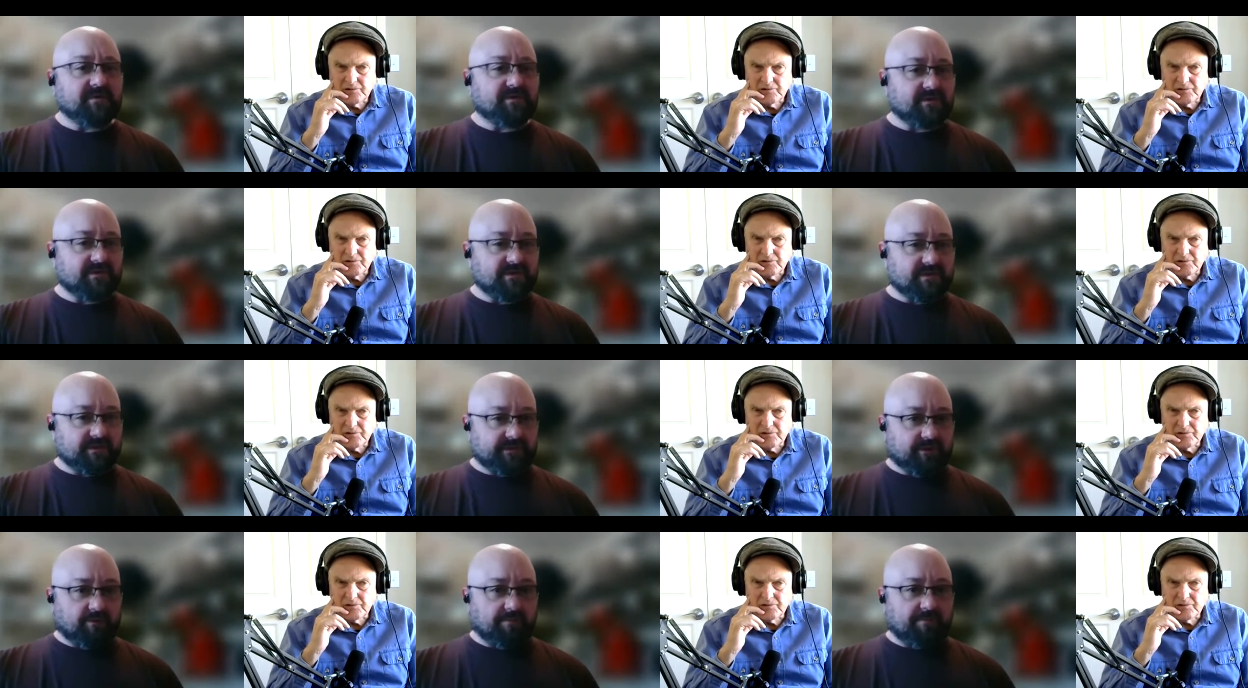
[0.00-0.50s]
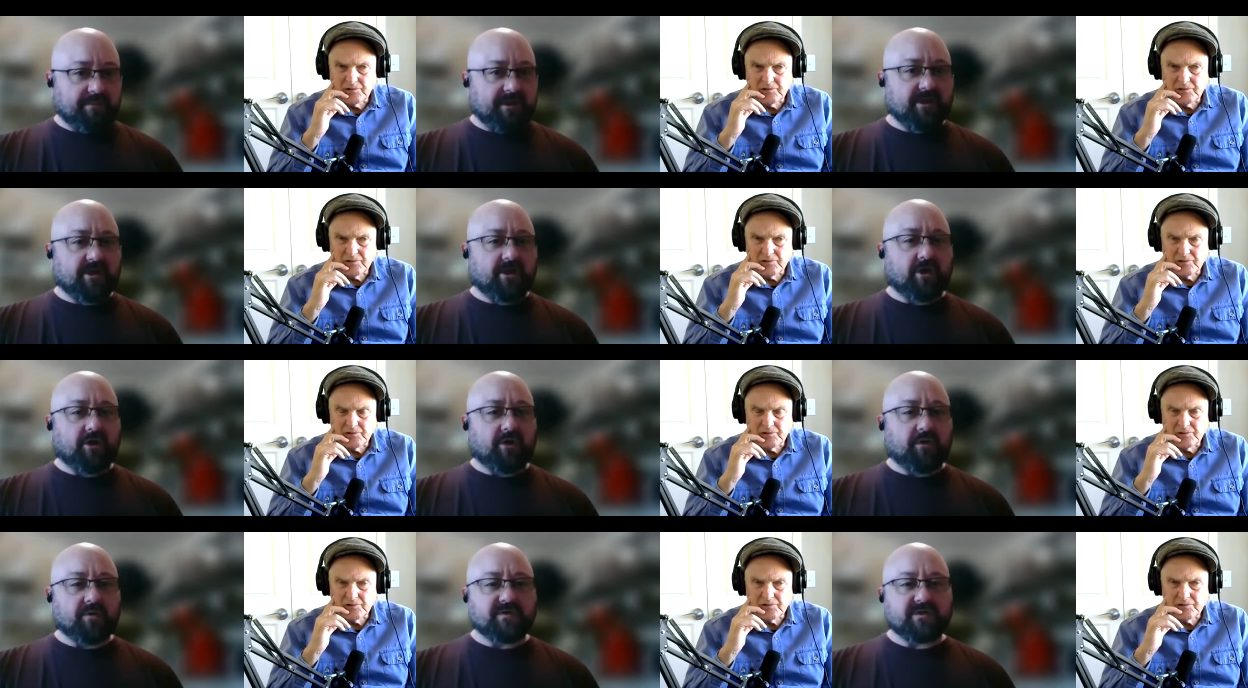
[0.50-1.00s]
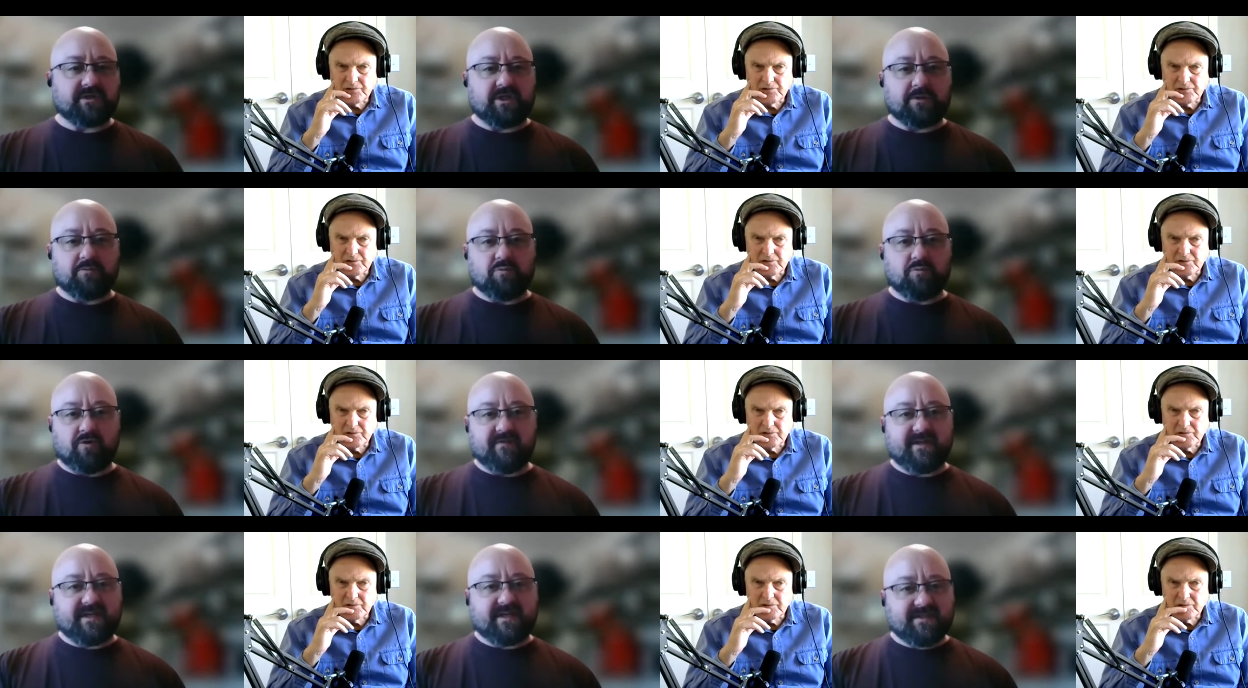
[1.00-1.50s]
Speaker 1: It was a little bigger. It was a little
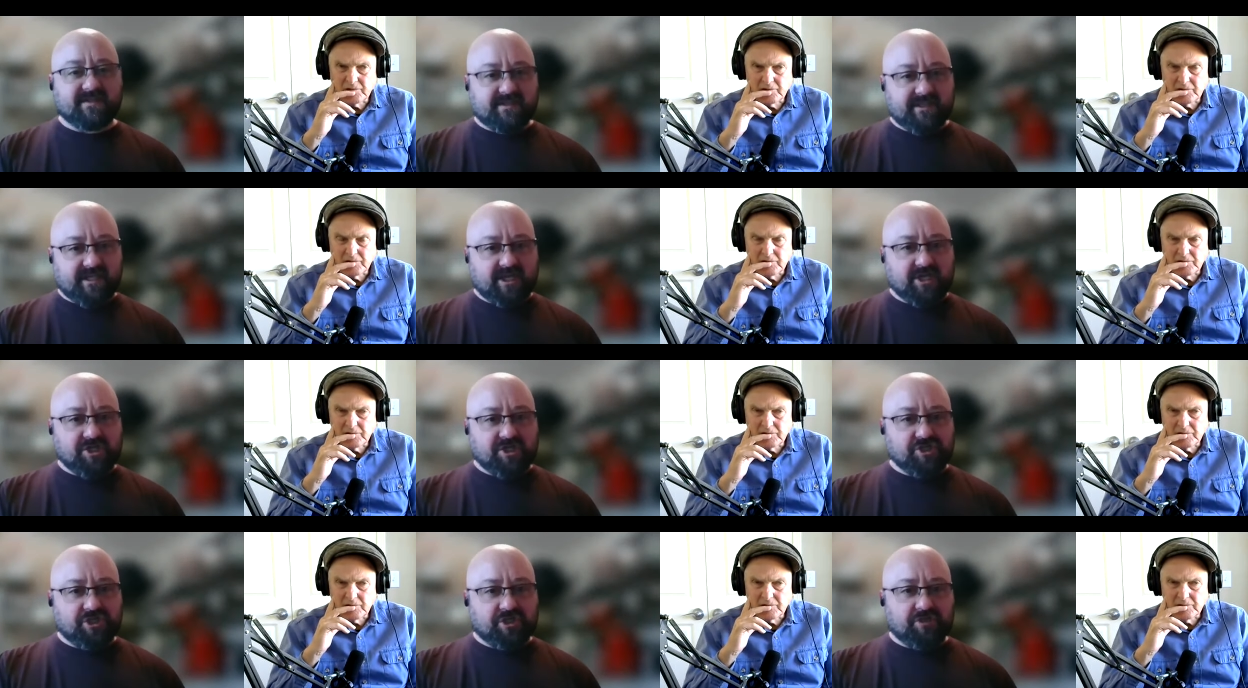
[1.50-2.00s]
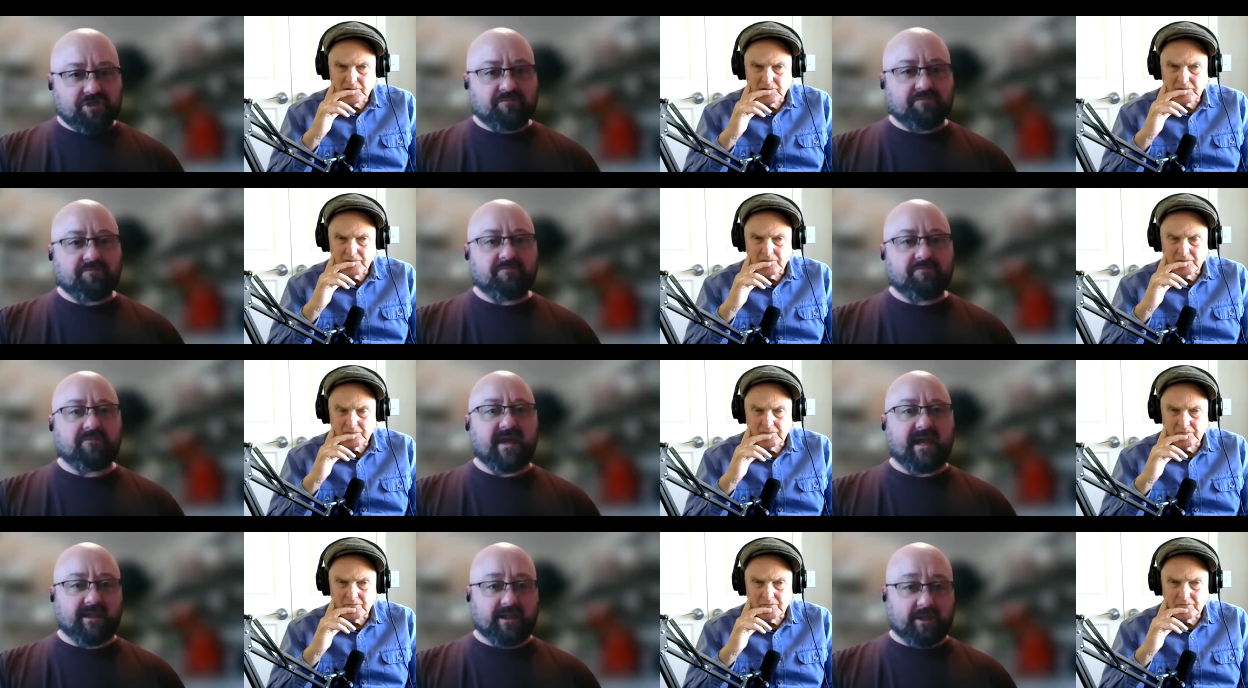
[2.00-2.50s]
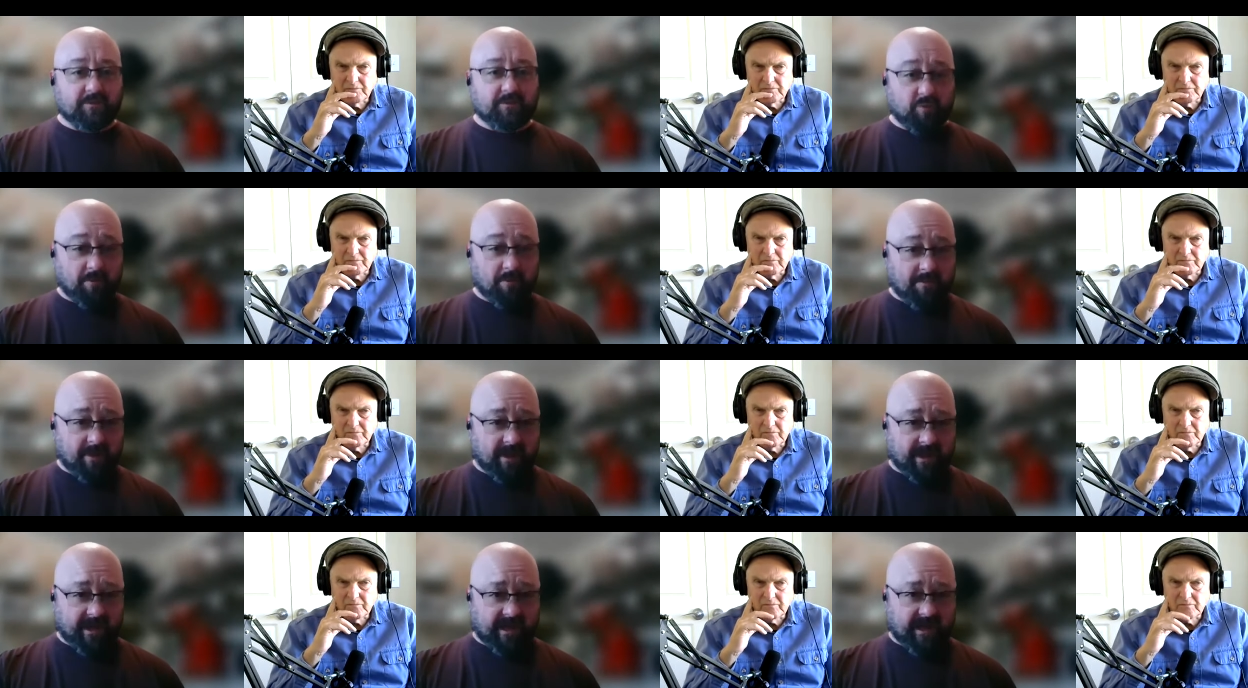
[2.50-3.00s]
more of a destination, had a little more
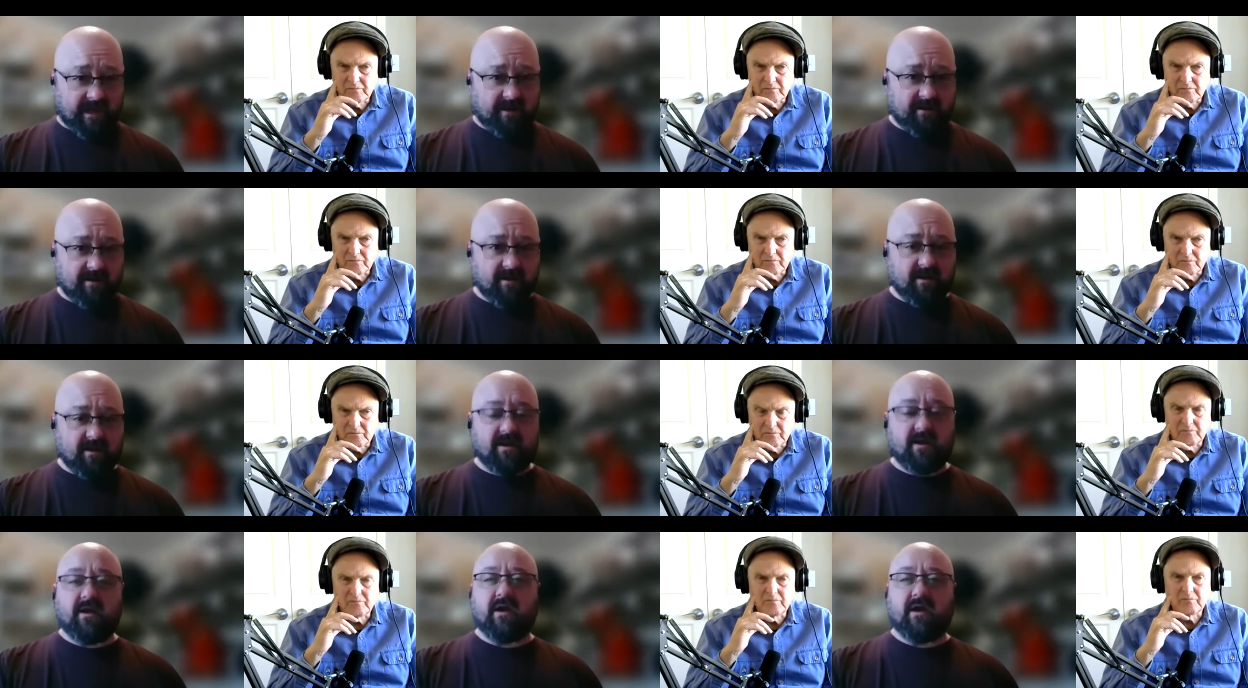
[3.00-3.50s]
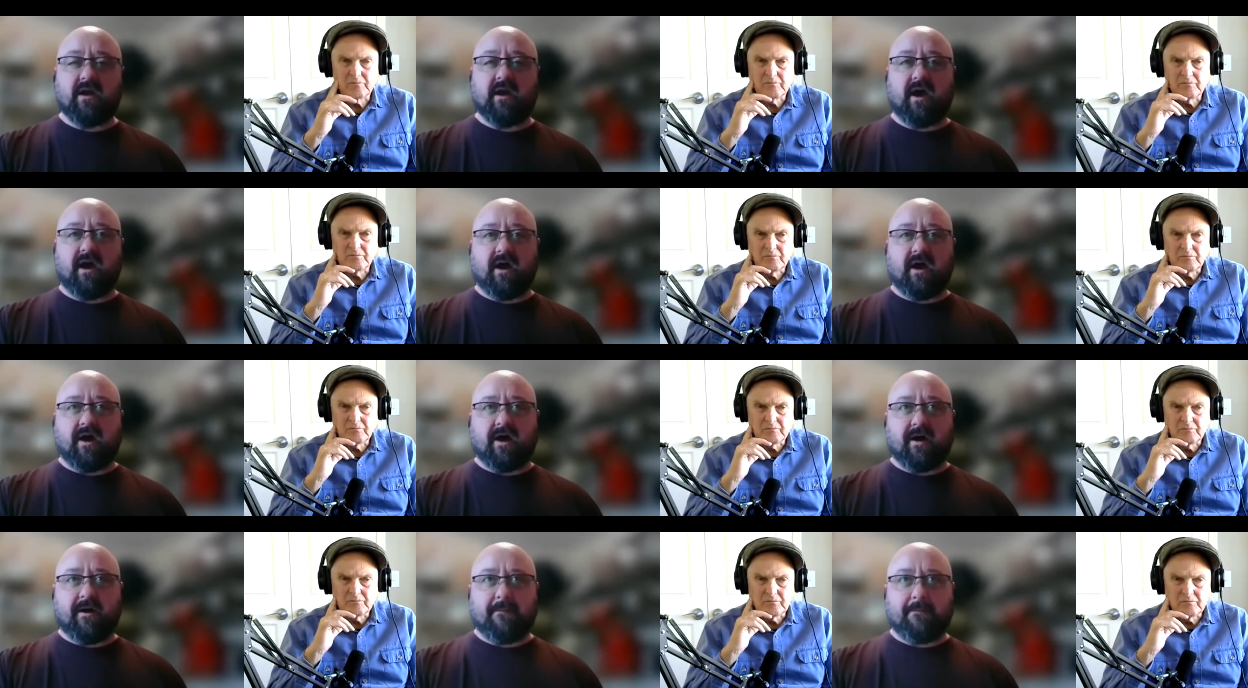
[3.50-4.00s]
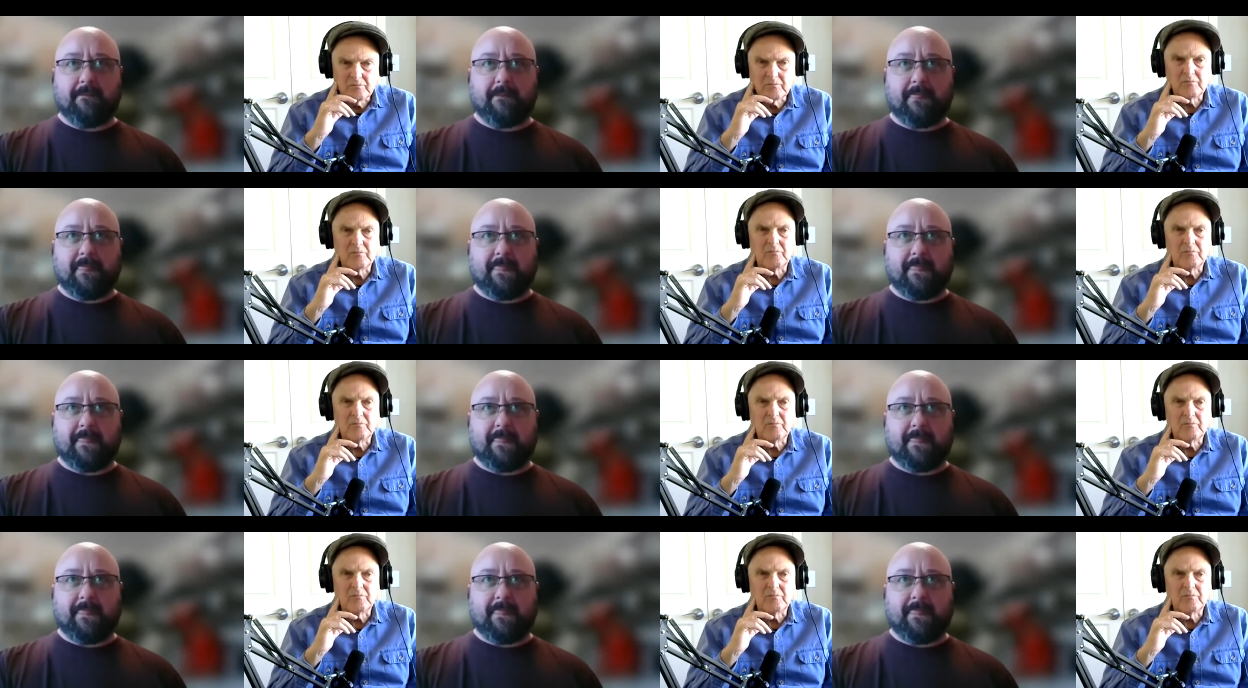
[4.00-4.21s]
money. Uh,